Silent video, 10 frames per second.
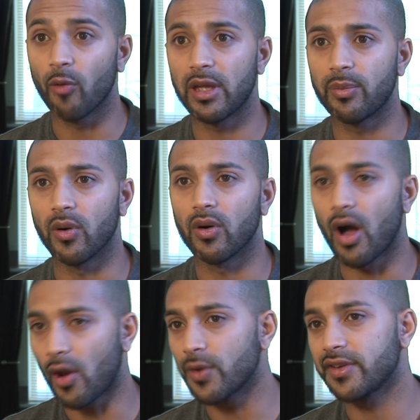
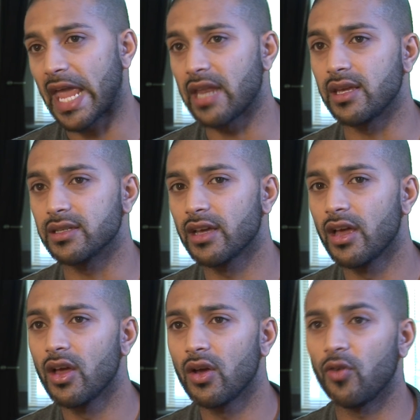detainees
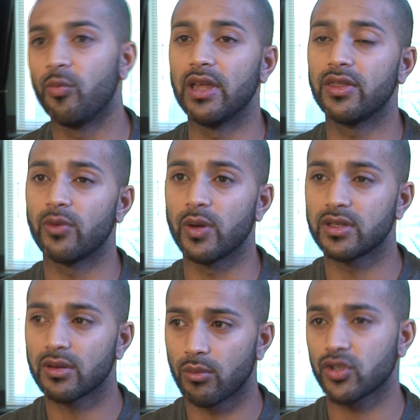who've been through
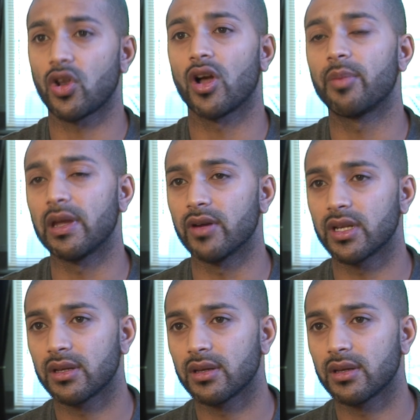it much longer period.